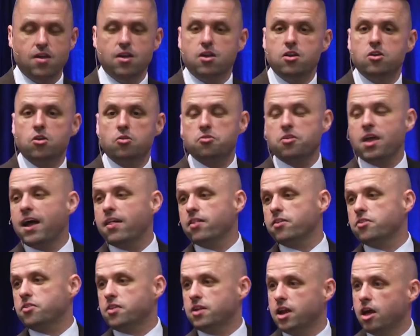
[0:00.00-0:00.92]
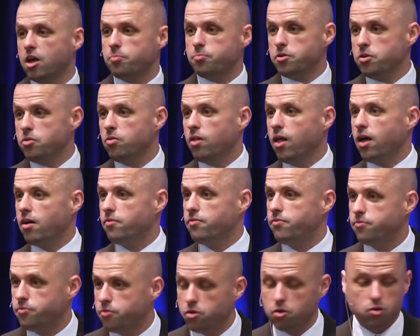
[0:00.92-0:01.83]
You know, silence can help you
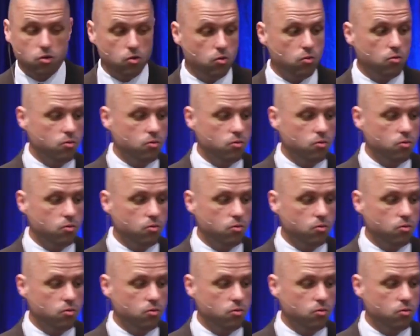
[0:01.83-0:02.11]
love, too.